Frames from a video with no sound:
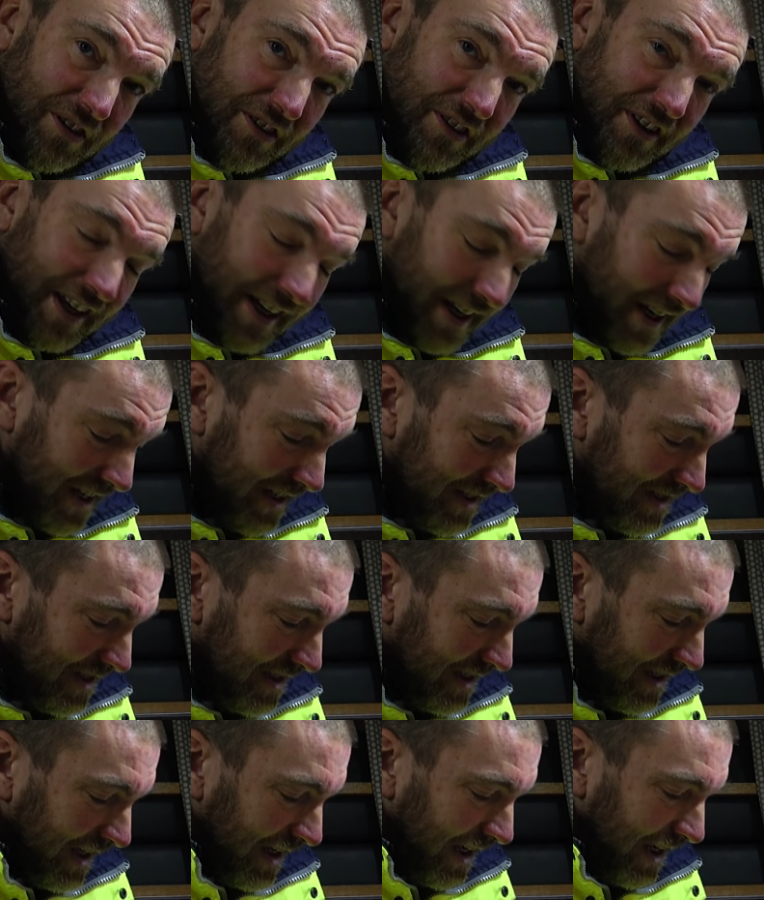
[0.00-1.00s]
thing
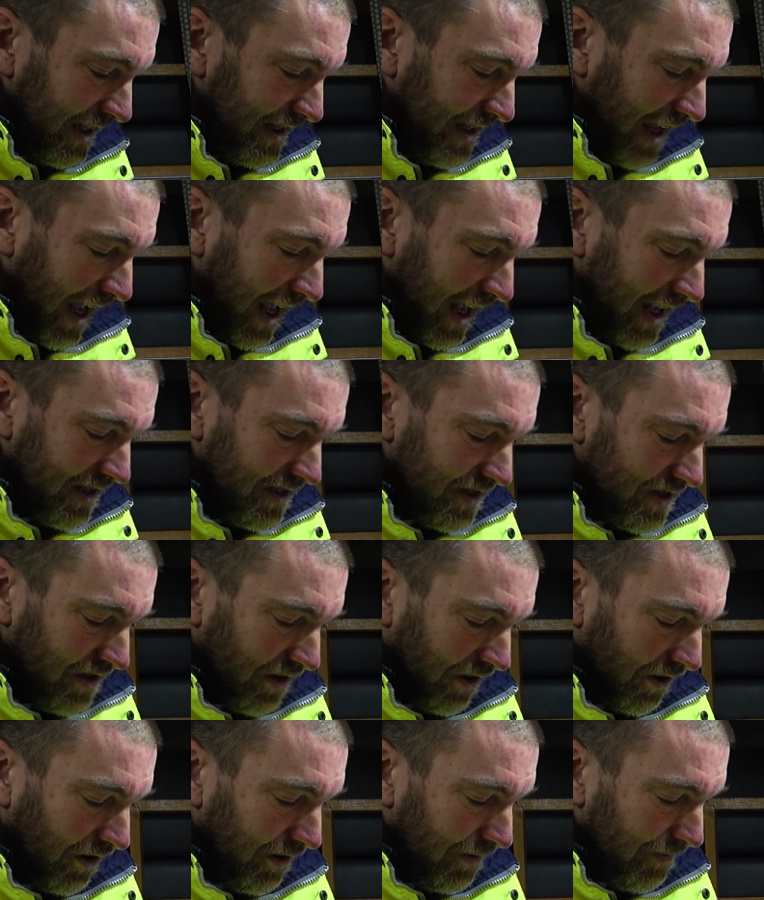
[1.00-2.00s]
is it has
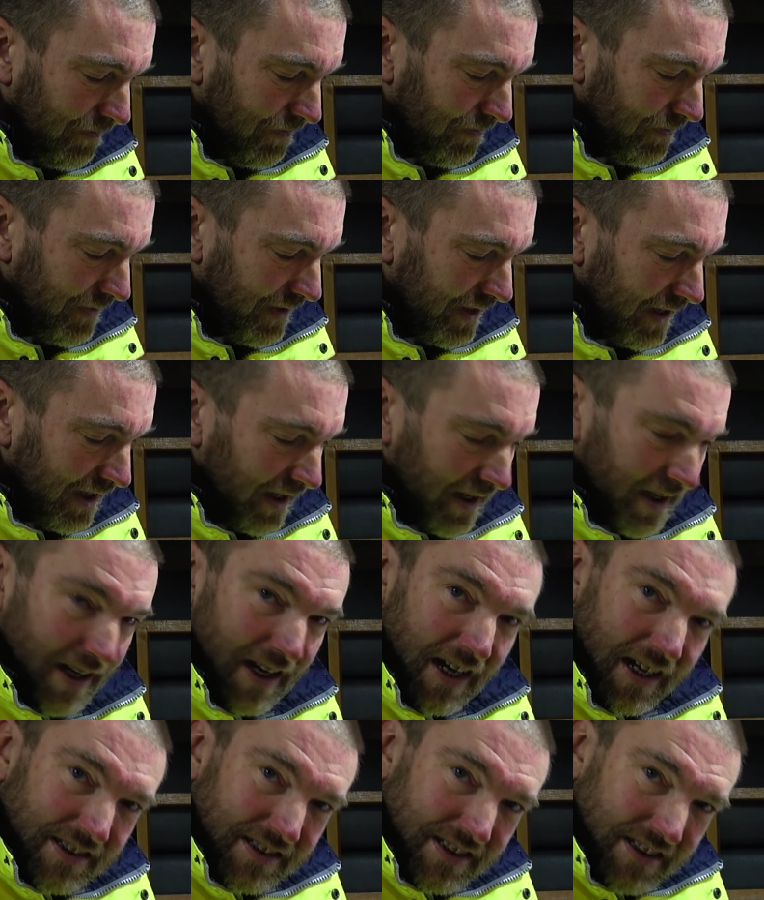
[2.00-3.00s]
got
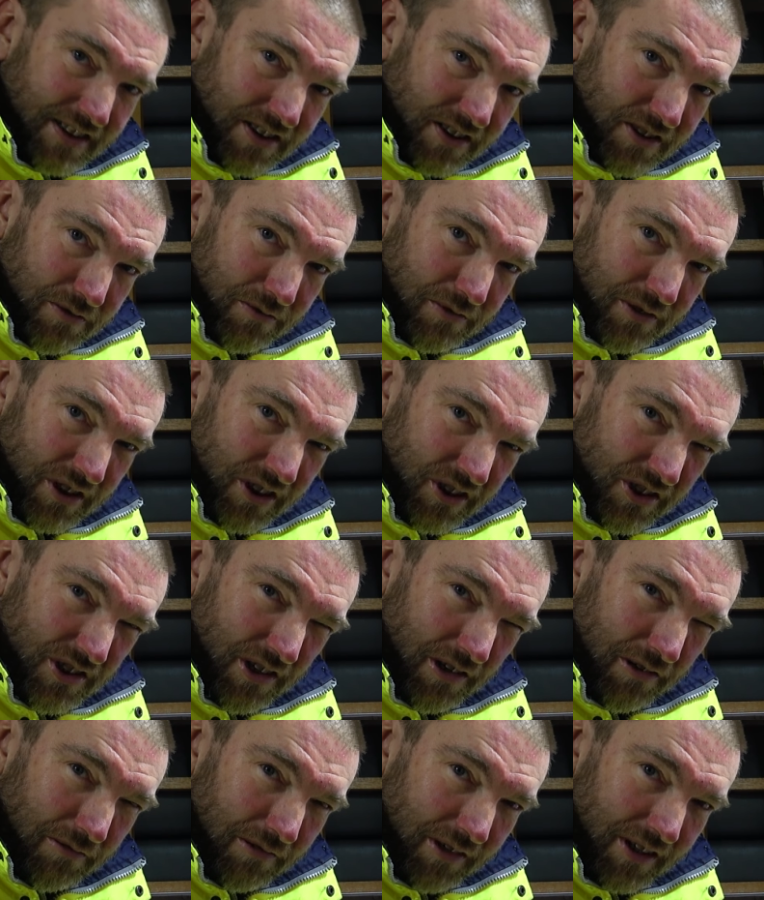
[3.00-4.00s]
a digital
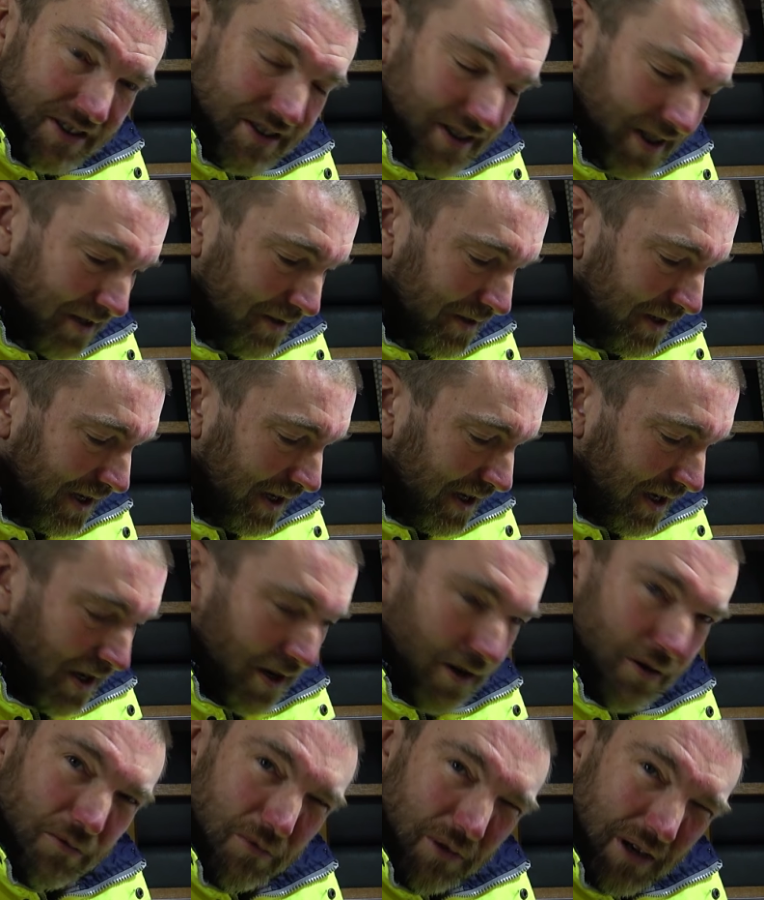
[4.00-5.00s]
controller, so
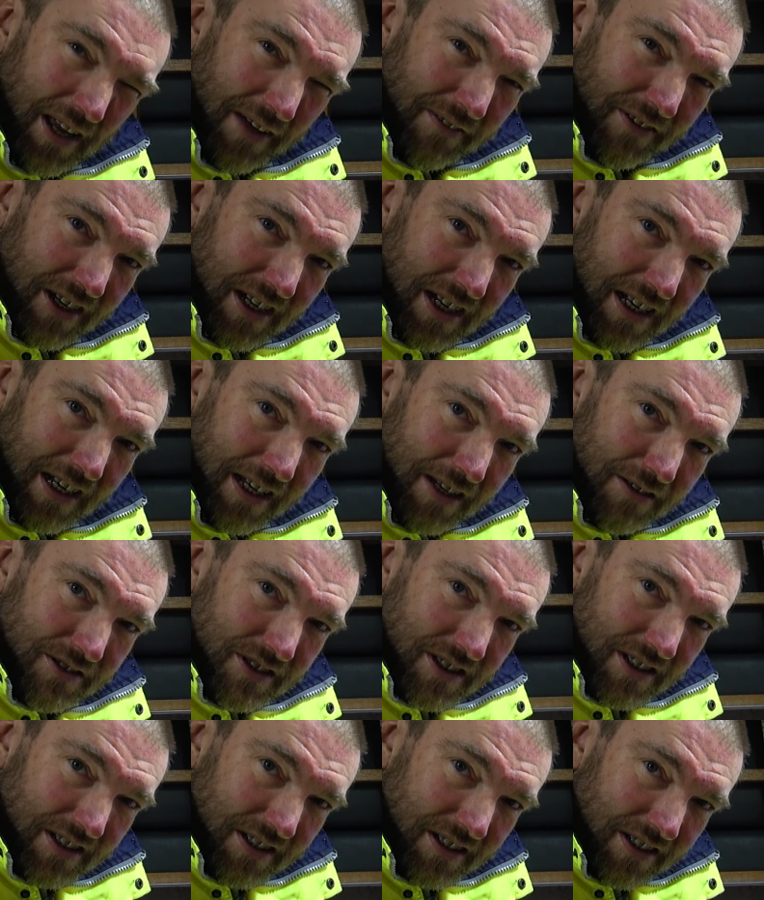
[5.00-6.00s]
we'll have a
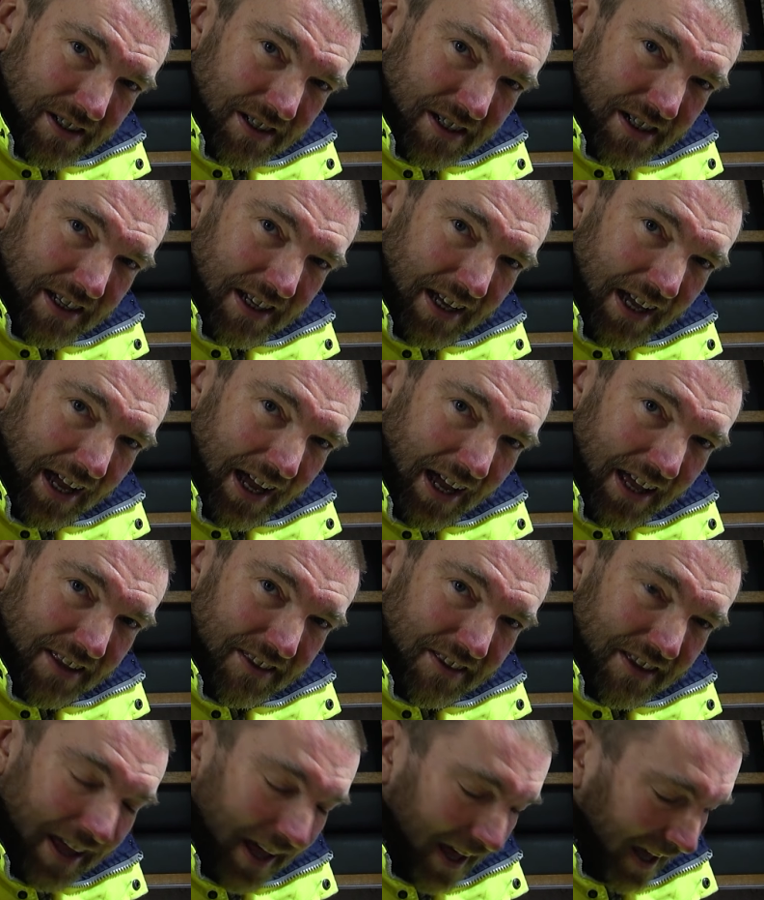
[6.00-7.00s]
closer look at
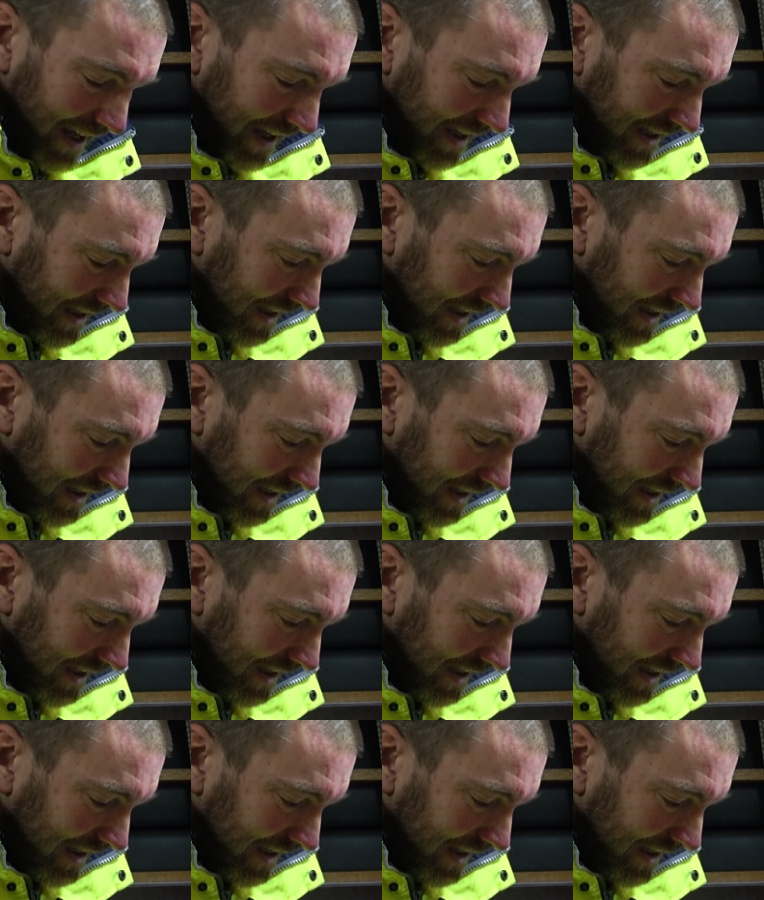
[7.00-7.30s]
that.